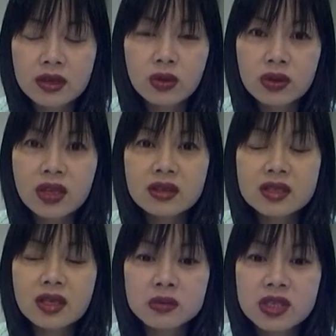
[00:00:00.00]
or eat
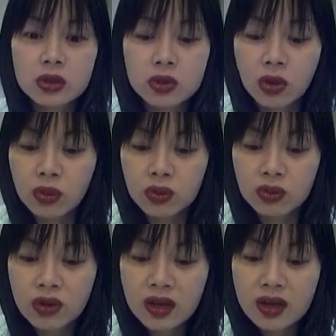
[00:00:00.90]
something
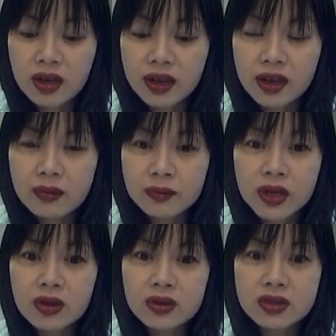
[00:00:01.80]
cool. And
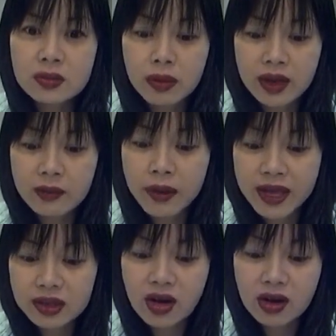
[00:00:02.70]
because my
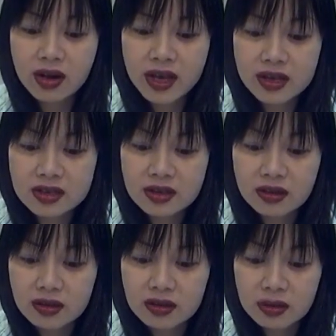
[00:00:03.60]
backyard has the
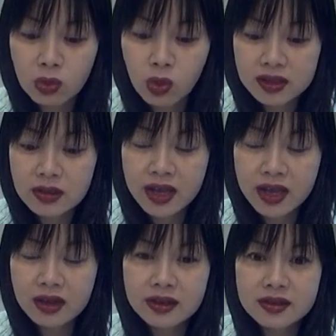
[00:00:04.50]

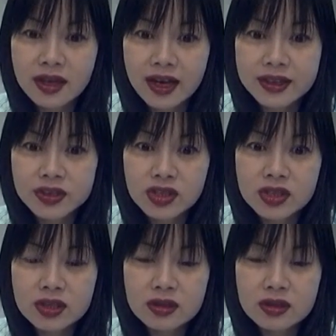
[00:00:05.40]
watermelon, I just